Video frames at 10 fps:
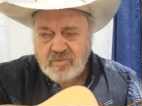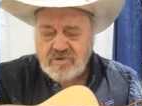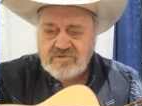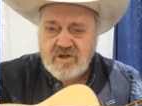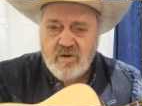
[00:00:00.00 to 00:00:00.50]

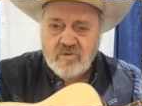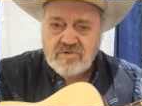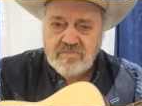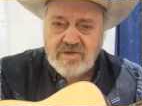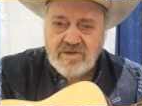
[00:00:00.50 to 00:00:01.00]
want to talk
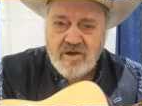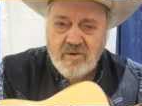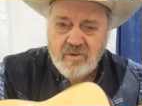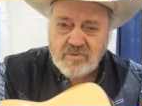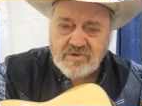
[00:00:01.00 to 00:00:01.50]
to me
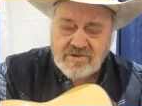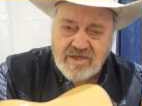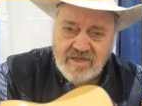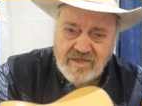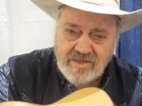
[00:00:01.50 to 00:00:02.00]
all the
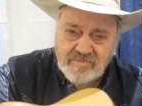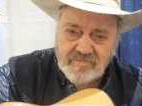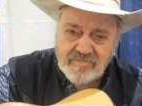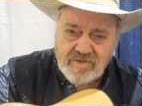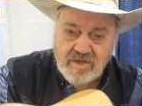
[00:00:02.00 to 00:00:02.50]

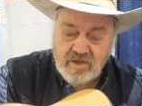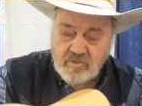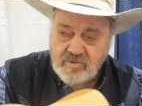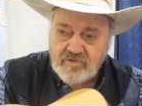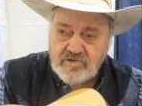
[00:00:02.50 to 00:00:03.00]

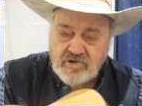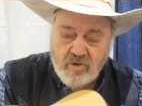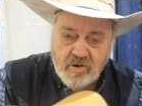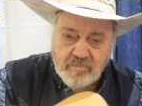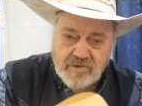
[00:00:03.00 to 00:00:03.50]
time with a
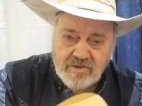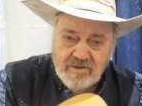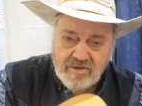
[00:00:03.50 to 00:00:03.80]
Sharpie